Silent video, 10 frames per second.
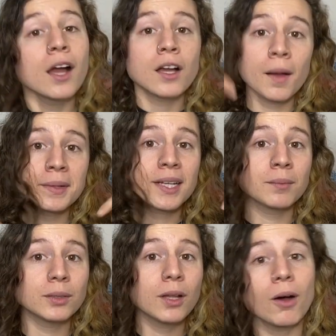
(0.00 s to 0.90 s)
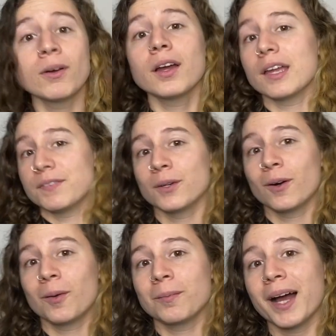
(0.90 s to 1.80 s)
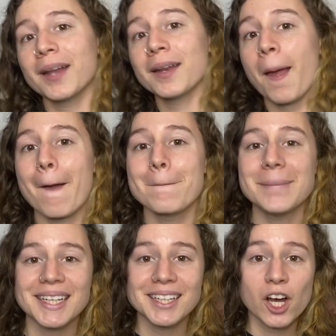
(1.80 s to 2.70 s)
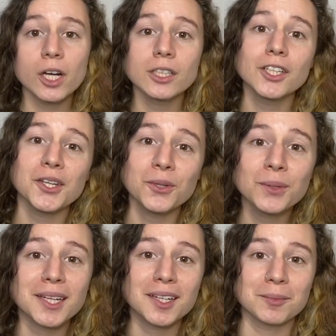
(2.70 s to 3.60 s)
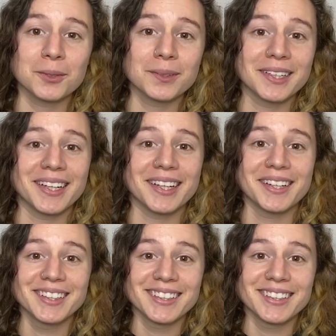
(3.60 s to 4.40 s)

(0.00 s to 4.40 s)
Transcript: Comment down below if you don't mind being called the UniCommunity.